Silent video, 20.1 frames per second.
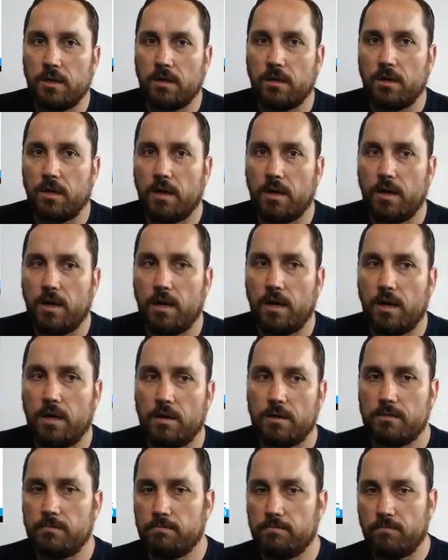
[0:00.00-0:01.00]
that blanked
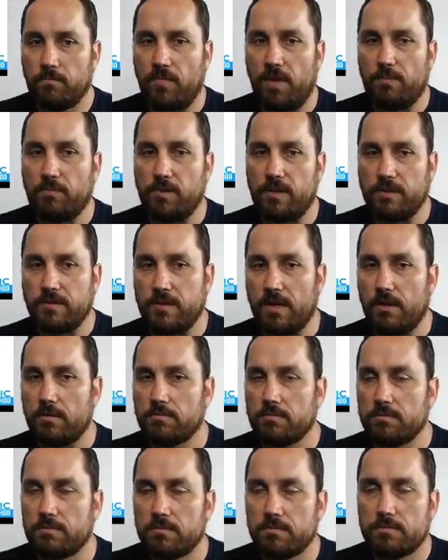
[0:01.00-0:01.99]
out.
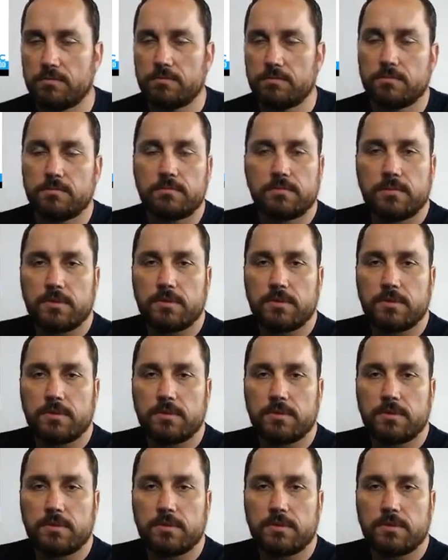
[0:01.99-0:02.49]
Ignore that.